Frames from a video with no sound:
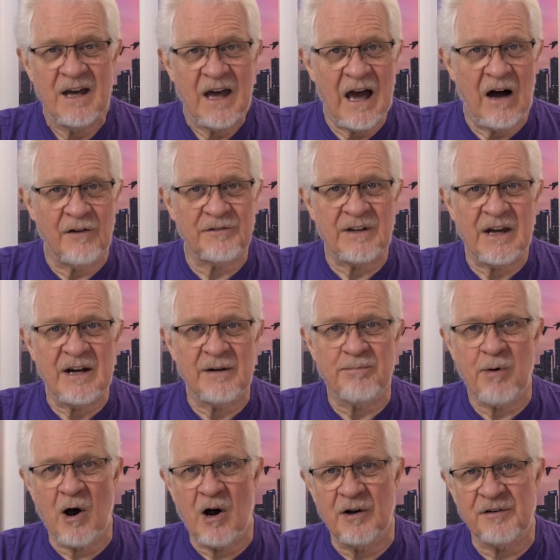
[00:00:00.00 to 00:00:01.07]
outdated
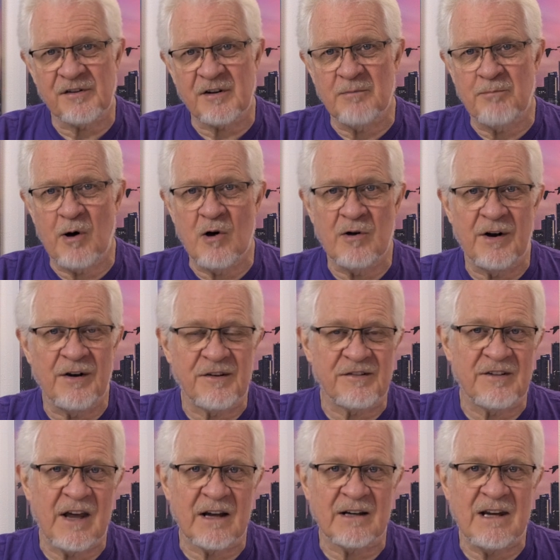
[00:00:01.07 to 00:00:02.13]
parts, components,
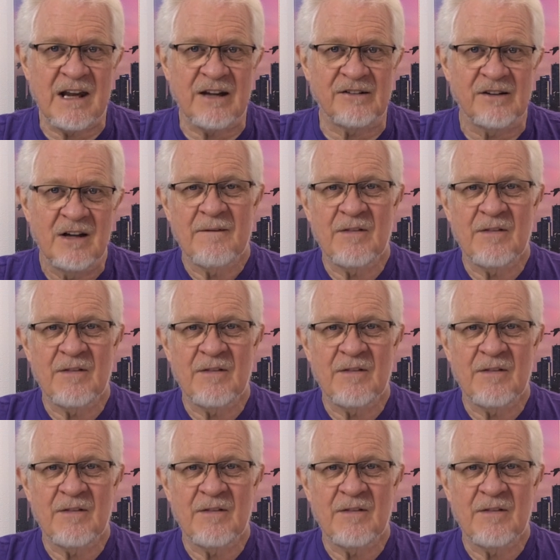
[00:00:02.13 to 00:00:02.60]
techniques.